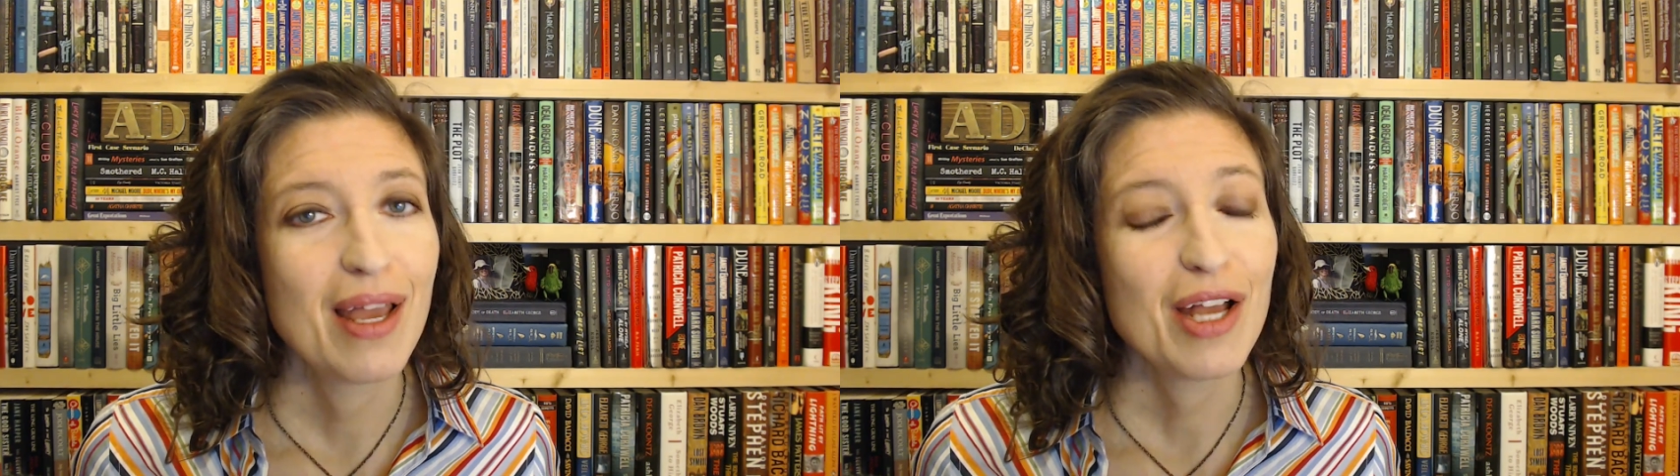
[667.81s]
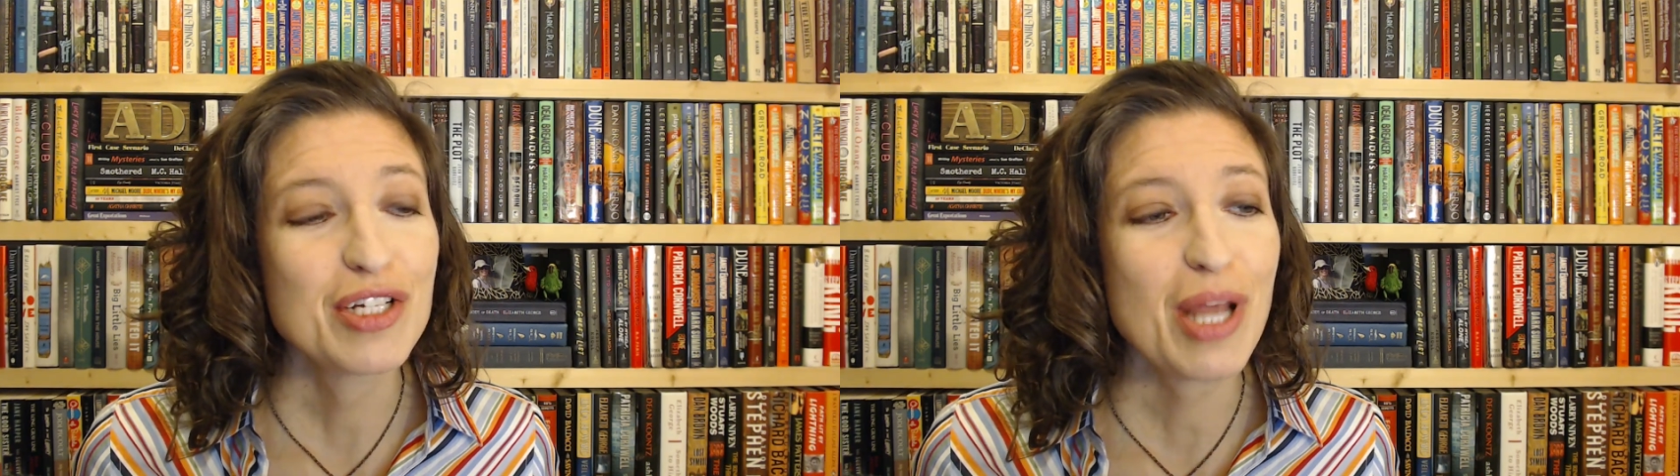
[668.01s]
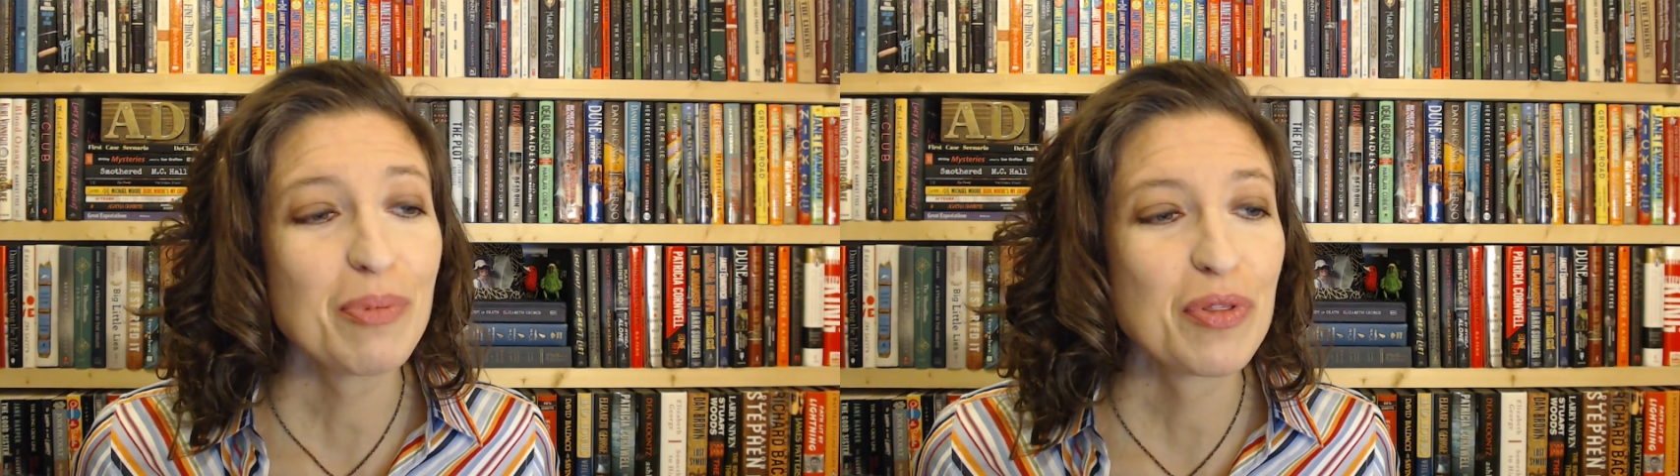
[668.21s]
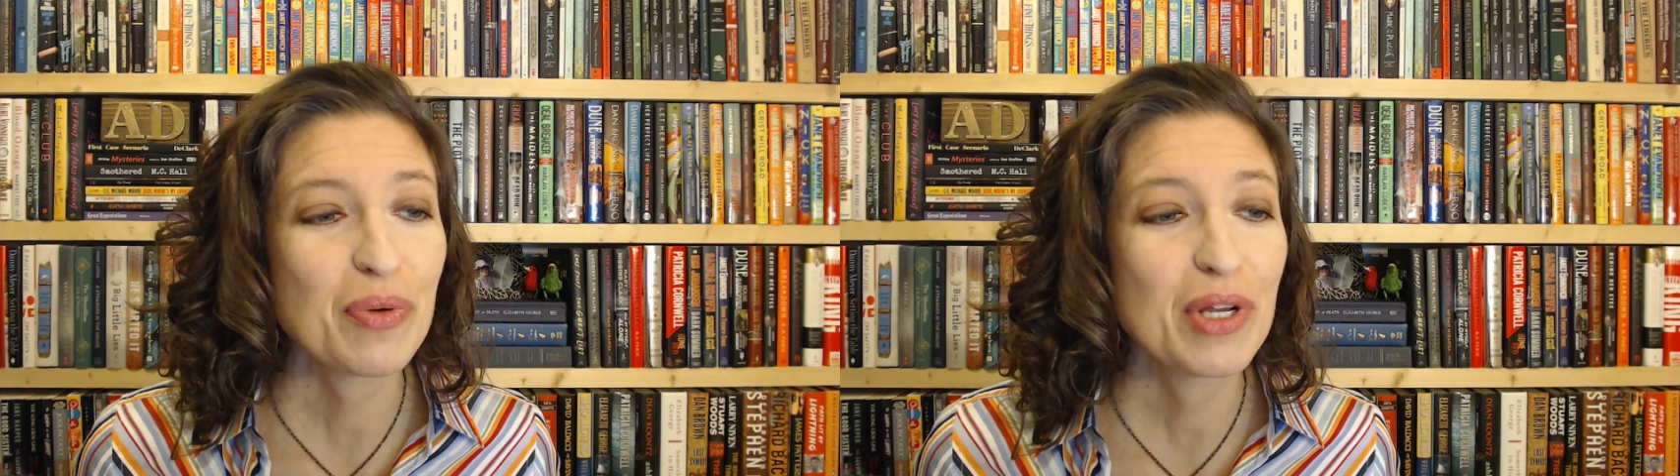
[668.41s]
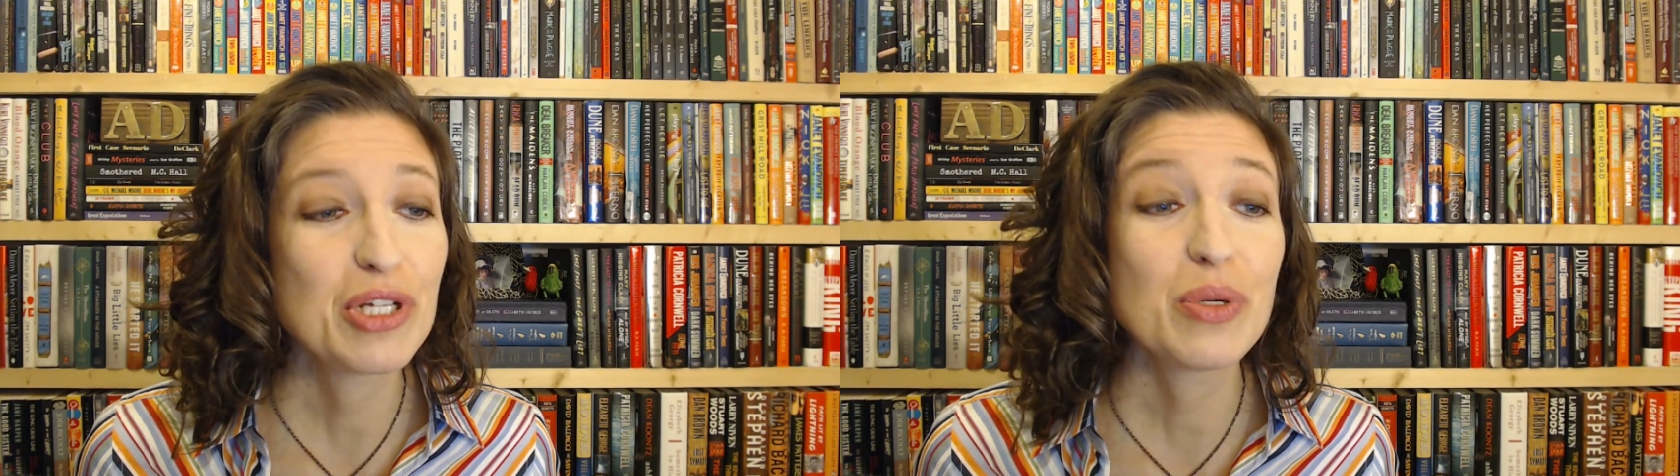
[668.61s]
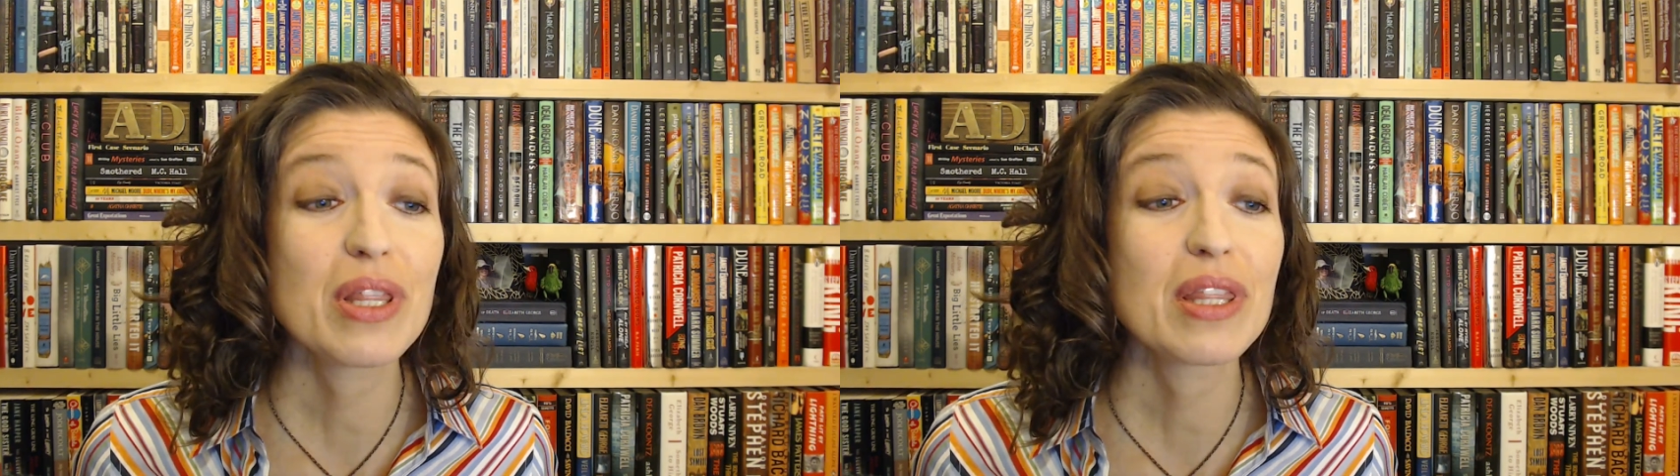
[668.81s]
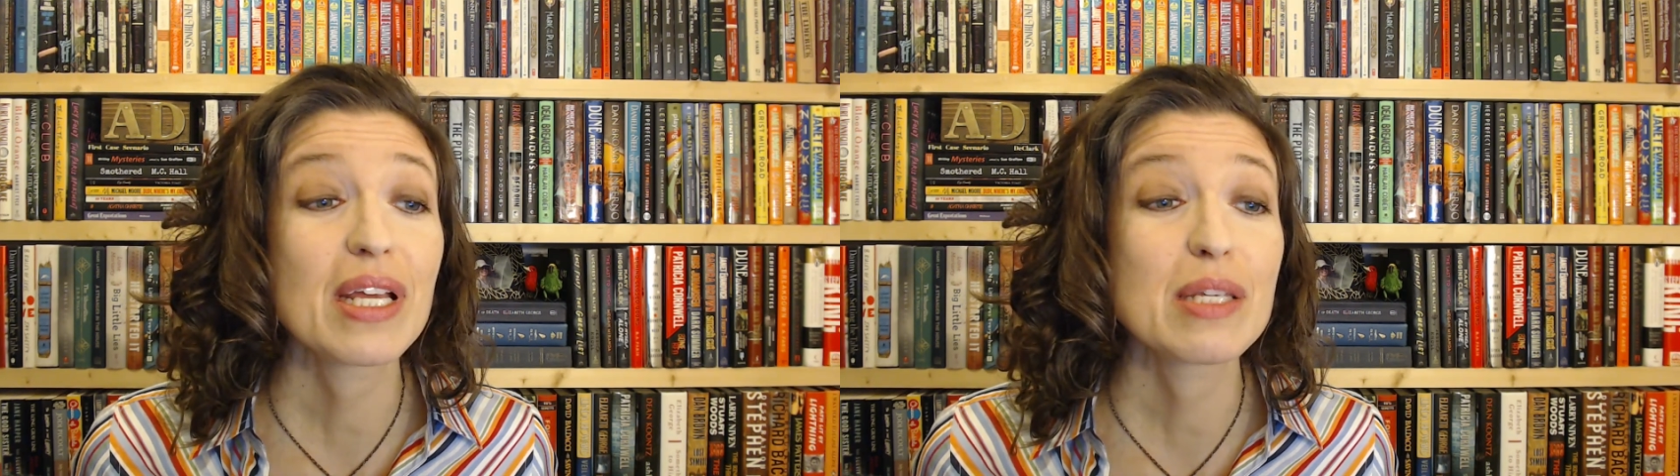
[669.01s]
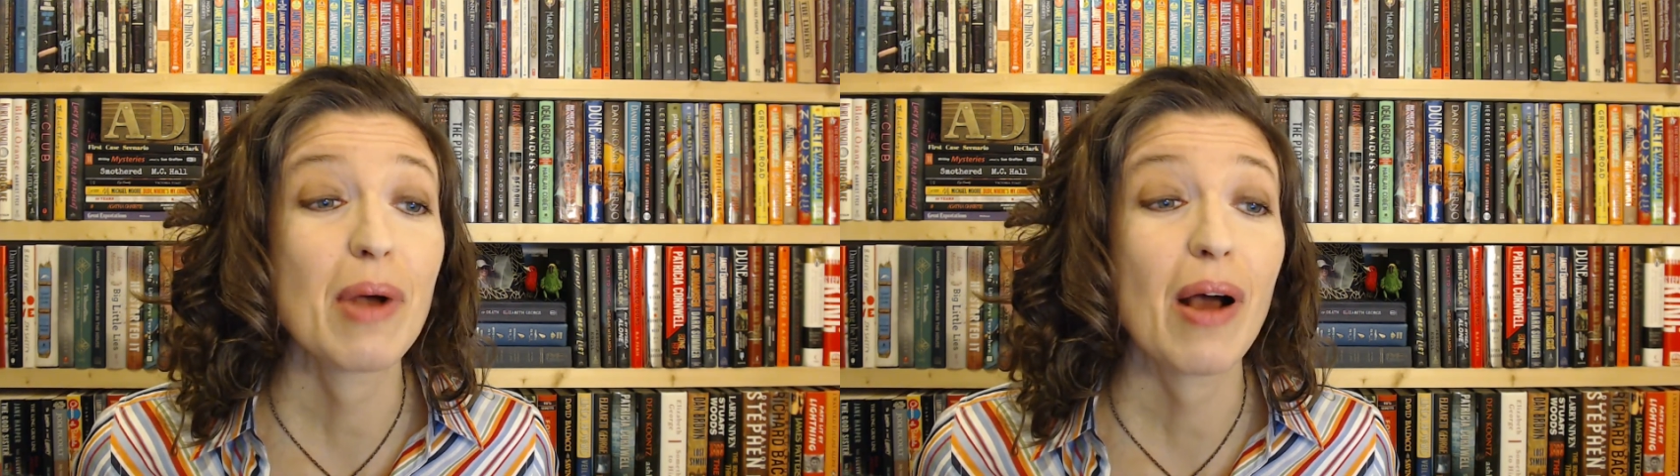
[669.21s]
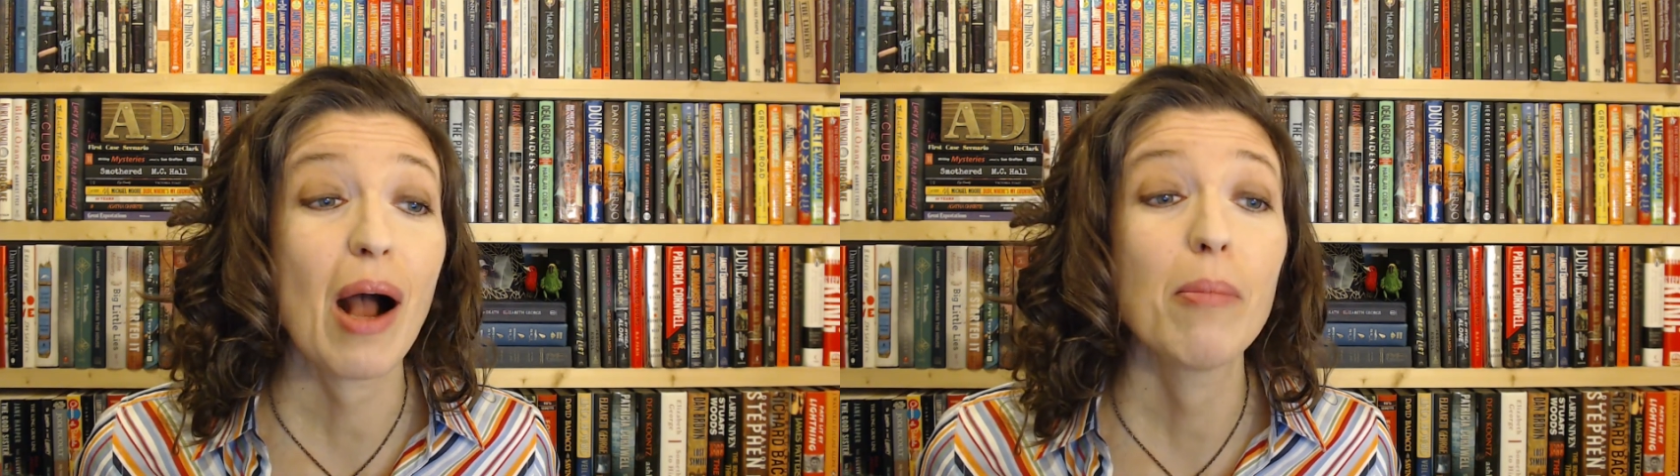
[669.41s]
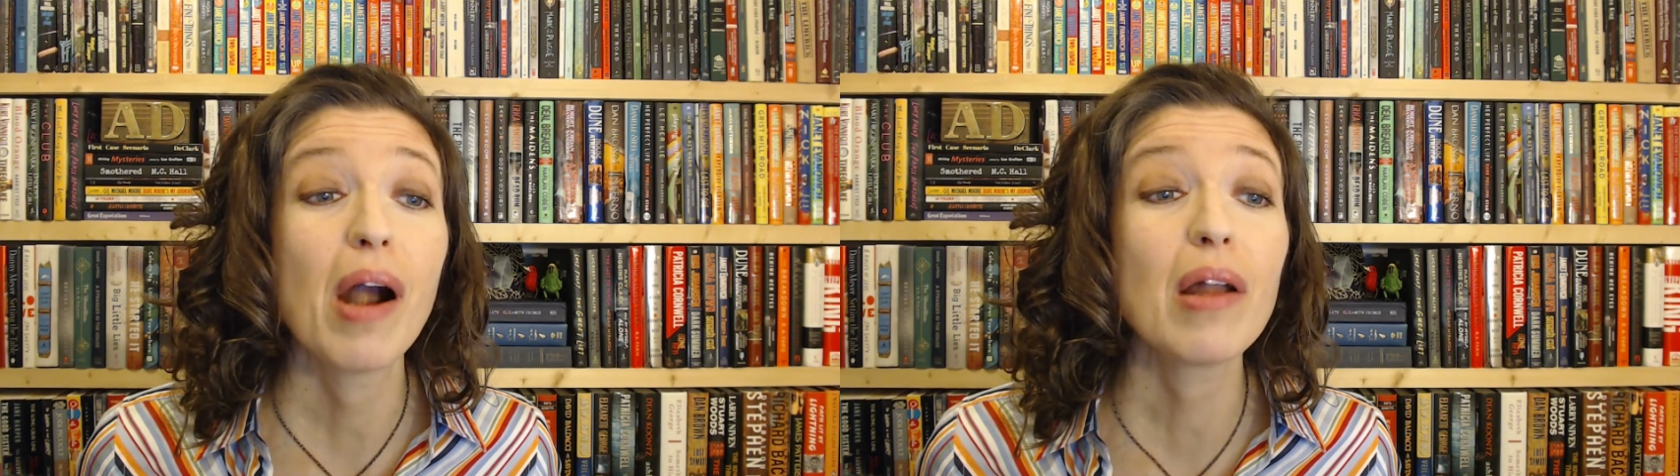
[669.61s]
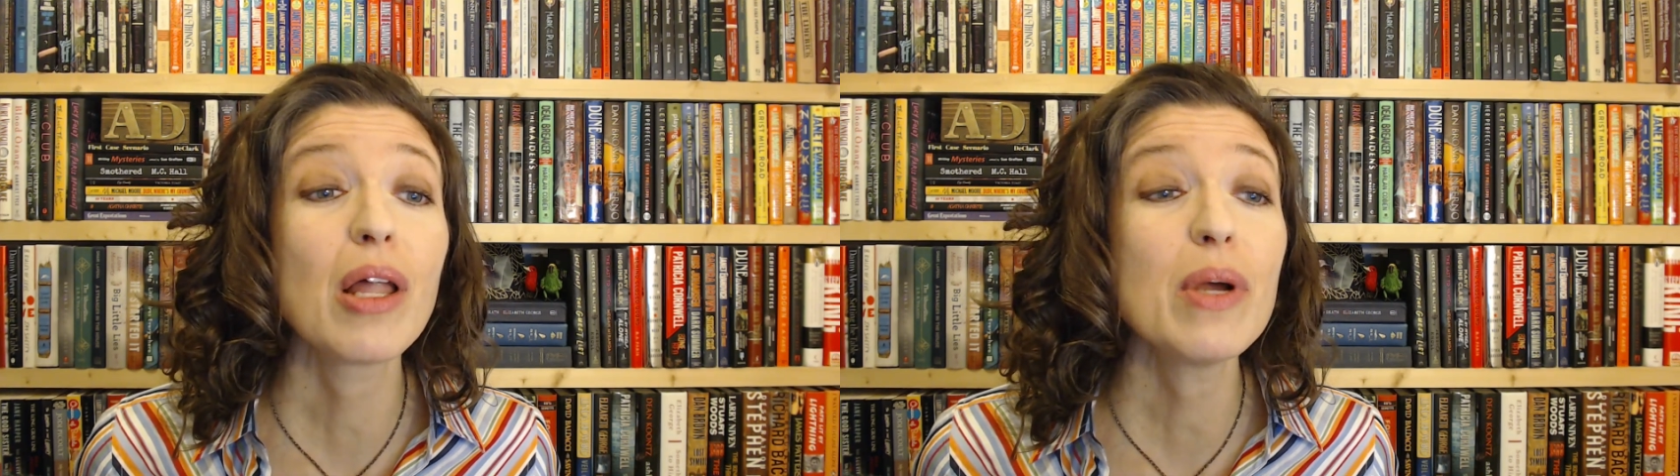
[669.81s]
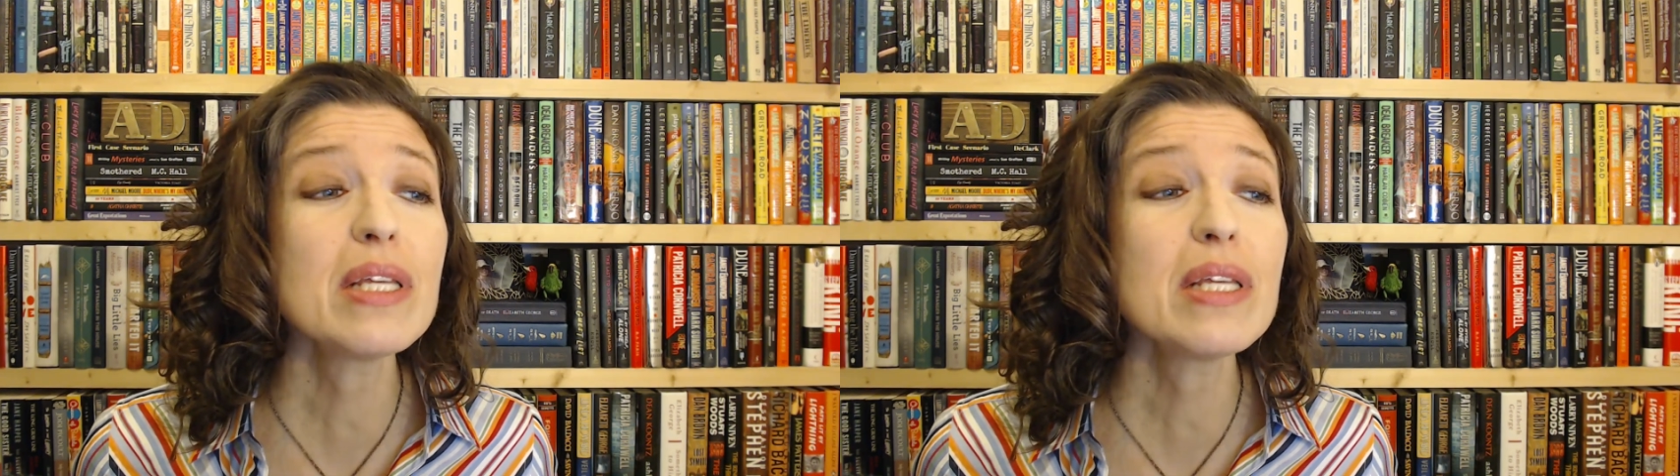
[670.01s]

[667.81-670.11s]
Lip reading: In Chapter 3, Judith thinks about how Marlow